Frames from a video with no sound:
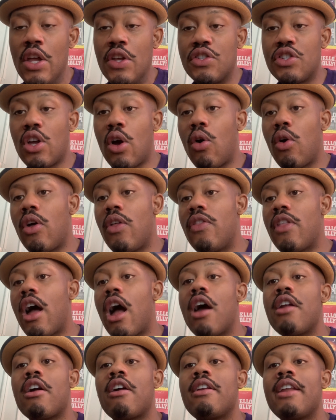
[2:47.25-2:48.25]
So
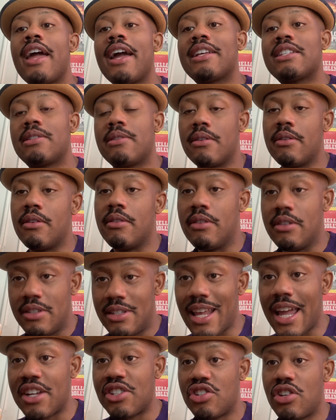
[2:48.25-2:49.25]
in our next
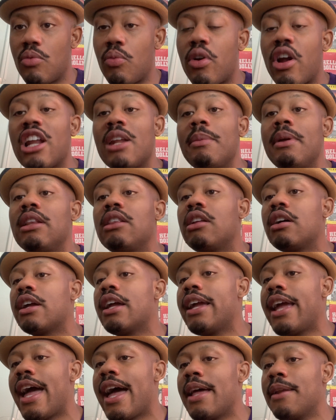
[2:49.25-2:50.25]
section, we're going to be
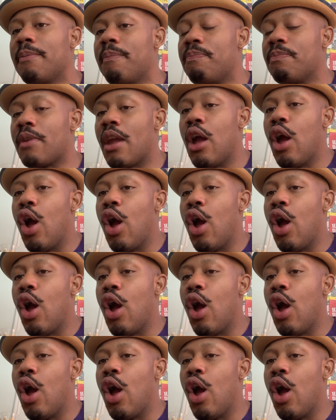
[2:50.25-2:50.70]
looking at